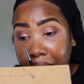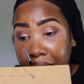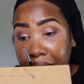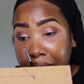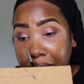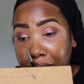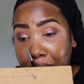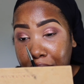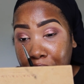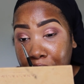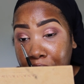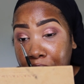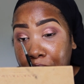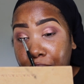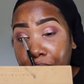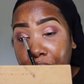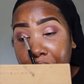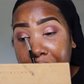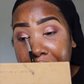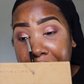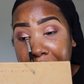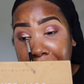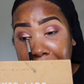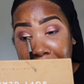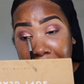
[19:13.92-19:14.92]
just
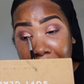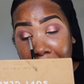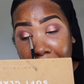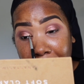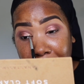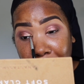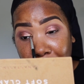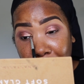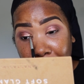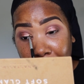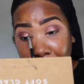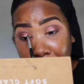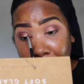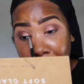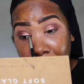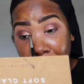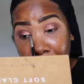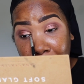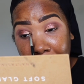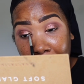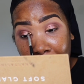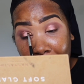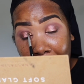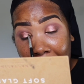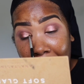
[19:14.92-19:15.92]
very touchy, you
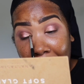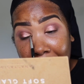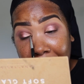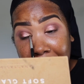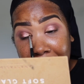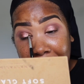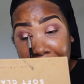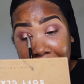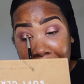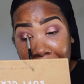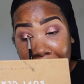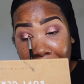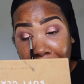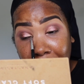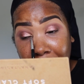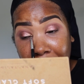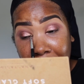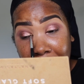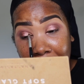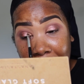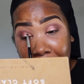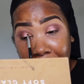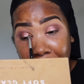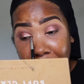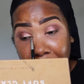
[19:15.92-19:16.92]
know. I could
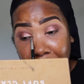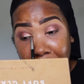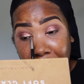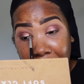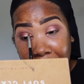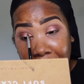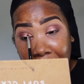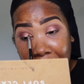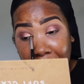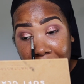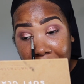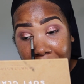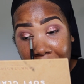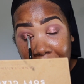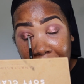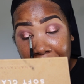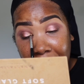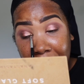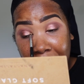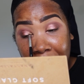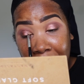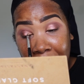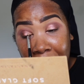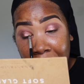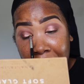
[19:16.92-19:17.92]
definitely
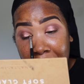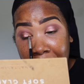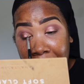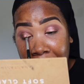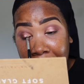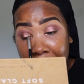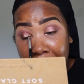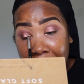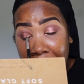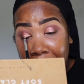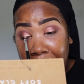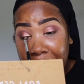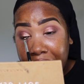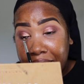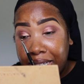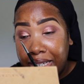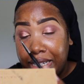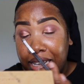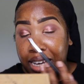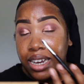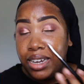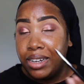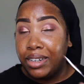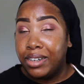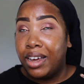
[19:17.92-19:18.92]
understand. It
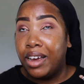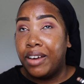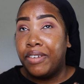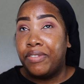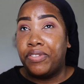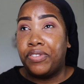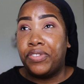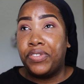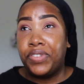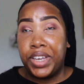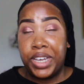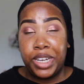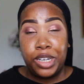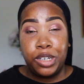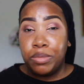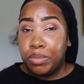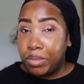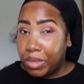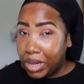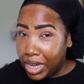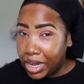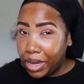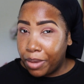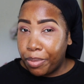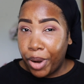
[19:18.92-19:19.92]
didn't offend
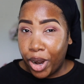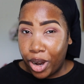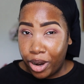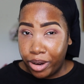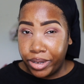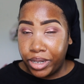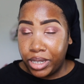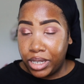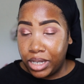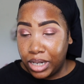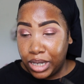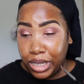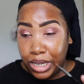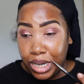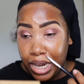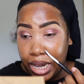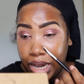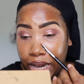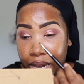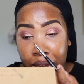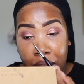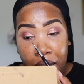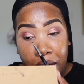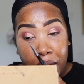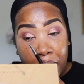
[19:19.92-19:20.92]
me
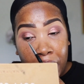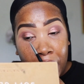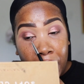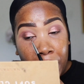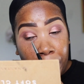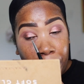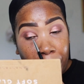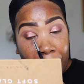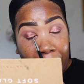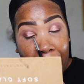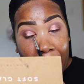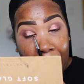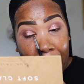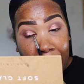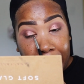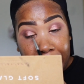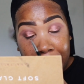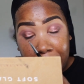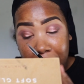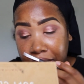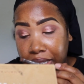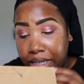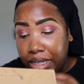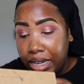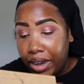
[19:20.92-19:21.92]
personally, but I
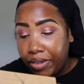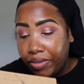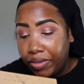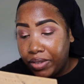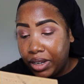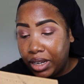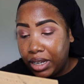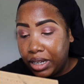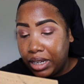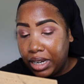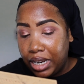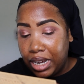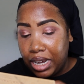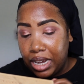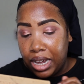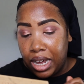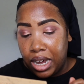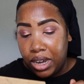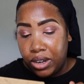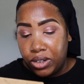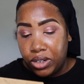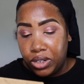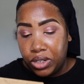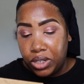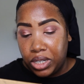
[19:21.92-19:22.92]
can definitely
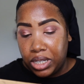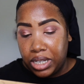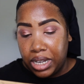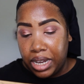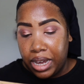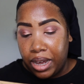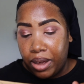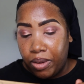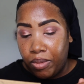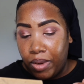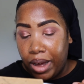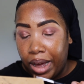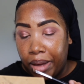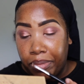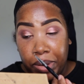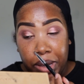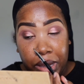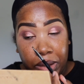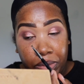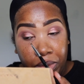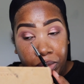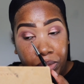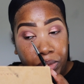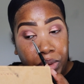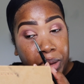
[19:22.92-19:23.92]
understand why
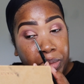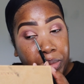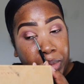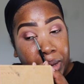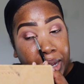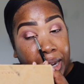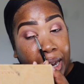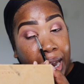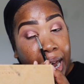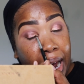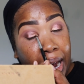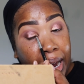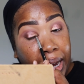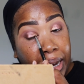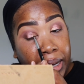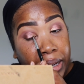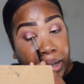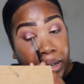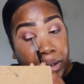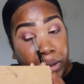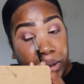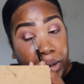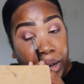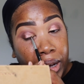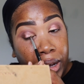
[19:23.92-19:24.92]
people would be
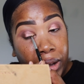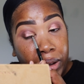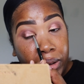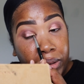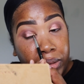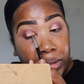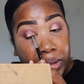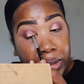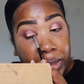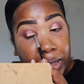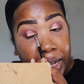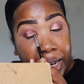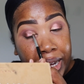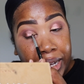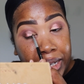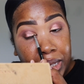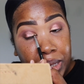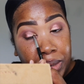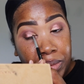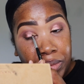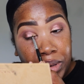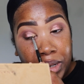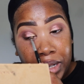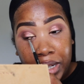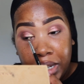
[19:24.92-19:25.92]
like, you know,
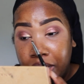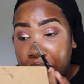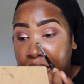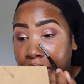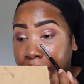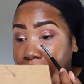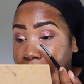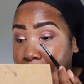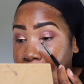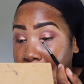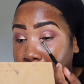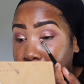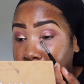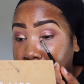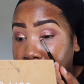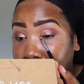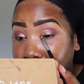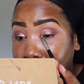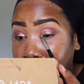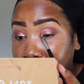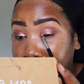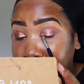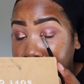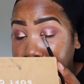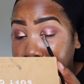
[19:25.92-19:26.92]
that's really nothing to play
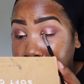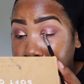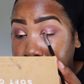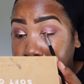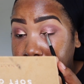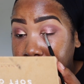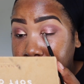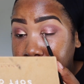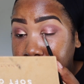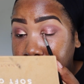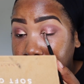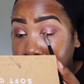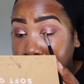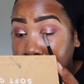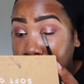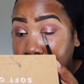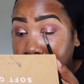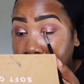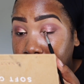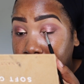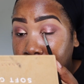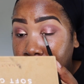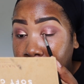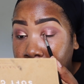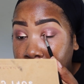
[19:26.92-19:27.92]
with,
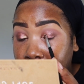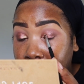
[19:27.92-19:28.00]
especially